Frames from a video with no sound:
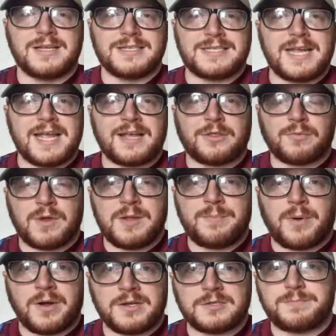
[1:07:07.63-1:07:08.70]
take 3
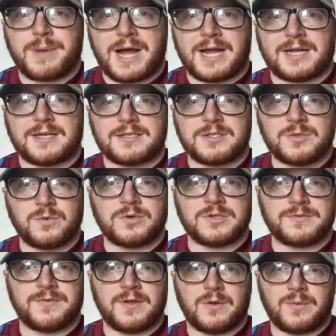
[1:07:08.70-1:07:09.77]
points back to
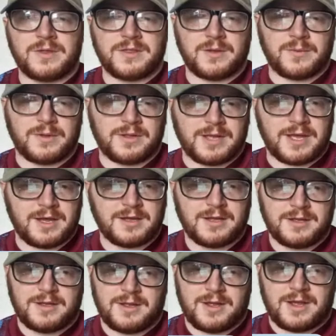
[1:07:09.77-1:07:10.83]
Huddersfield with you, will you?
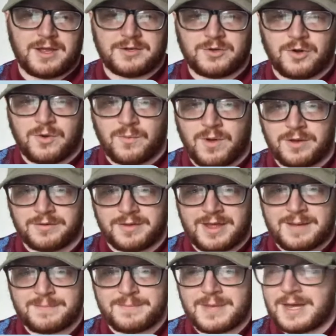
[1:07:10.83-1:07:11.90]
I don't want
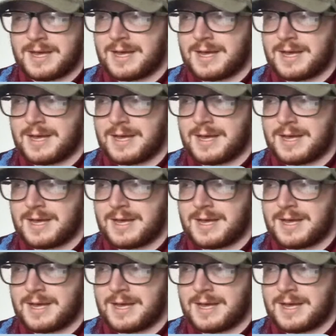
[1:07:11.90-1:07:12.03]
them